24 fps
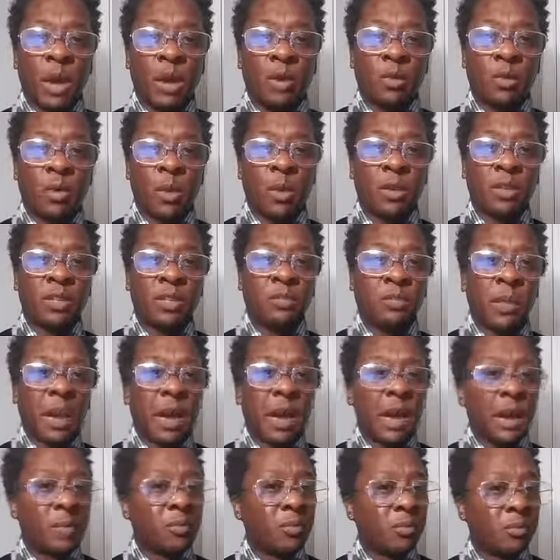Aquarius
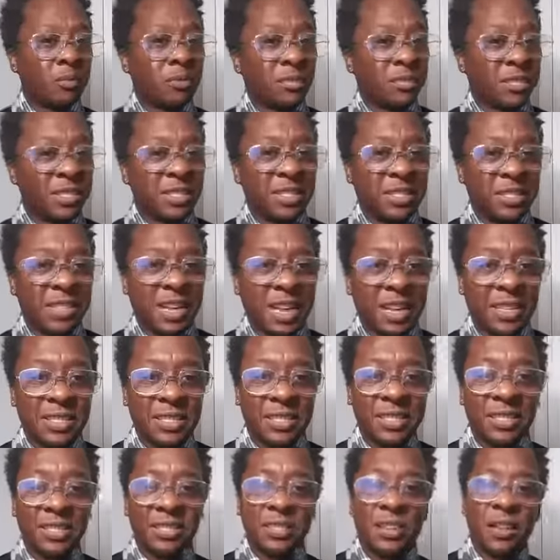mind just checks
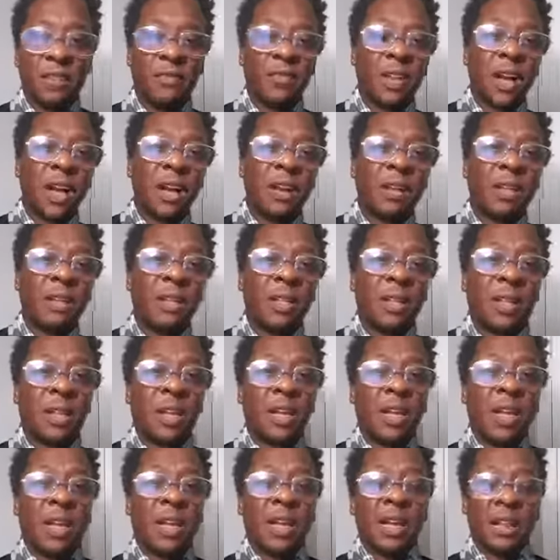this stuff out.
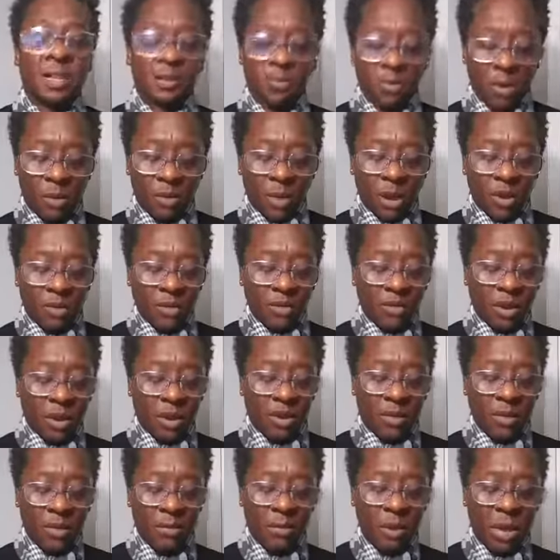And that's why I'm always
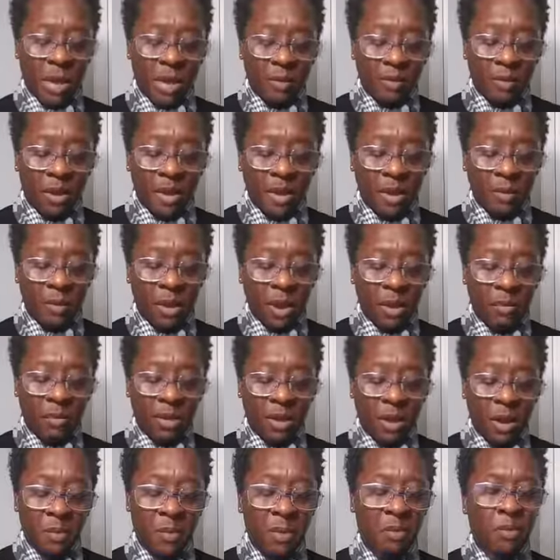talking to black men about
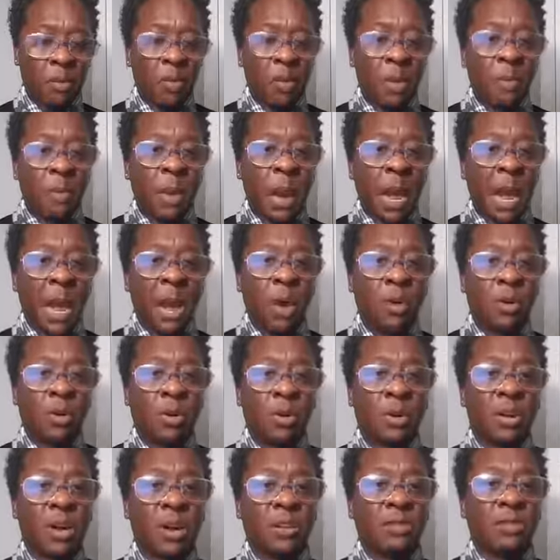becoming more empowered,
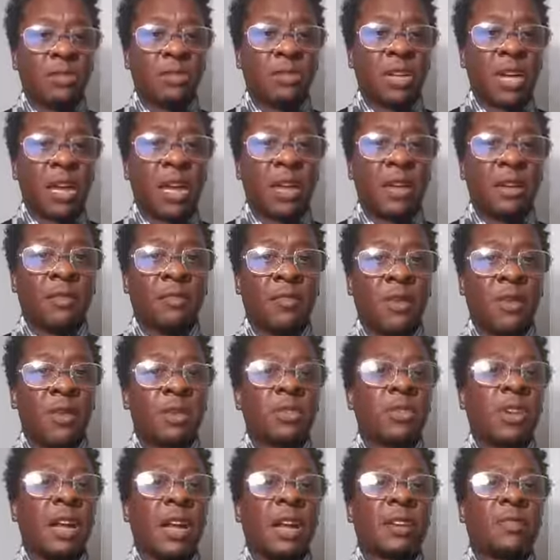understanding. First,
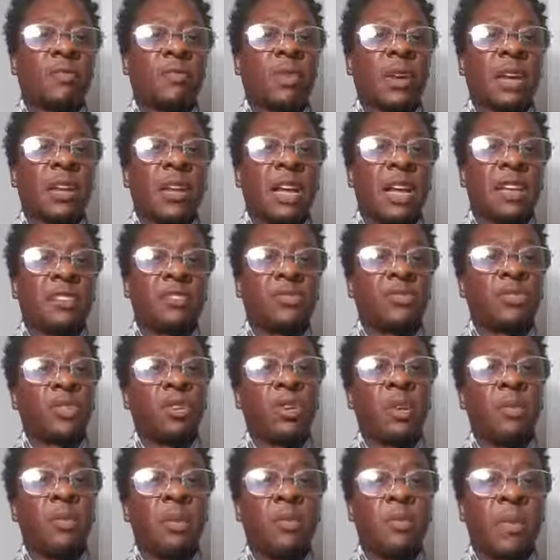you got to recognize that you're
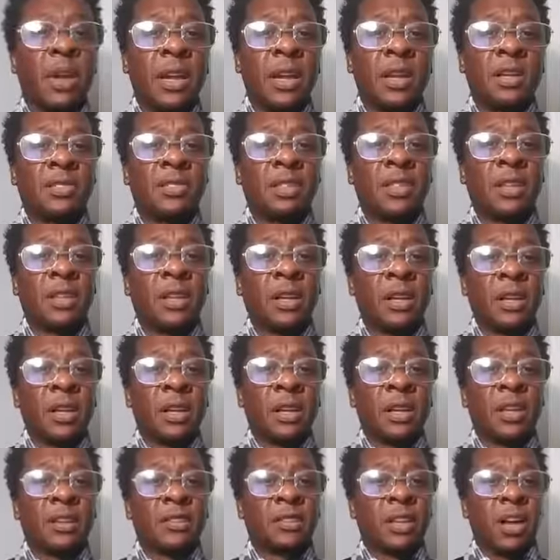human beings, and
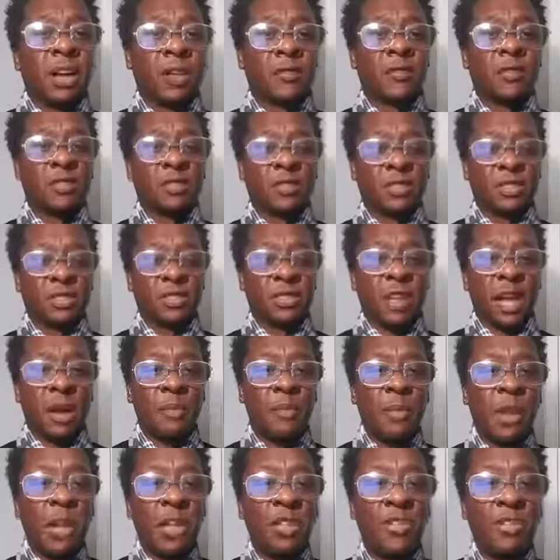it's time for us to stop
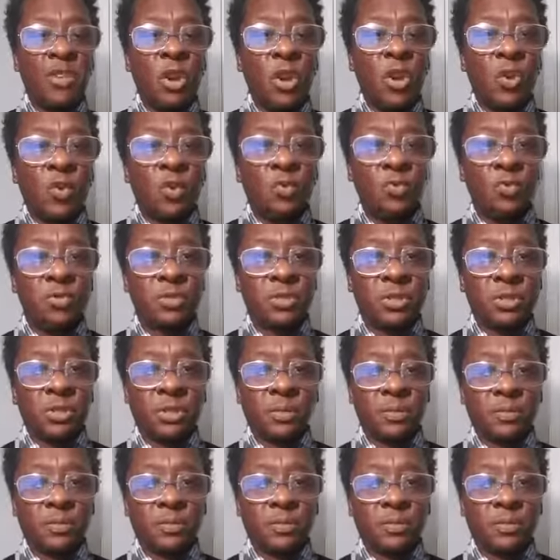being used.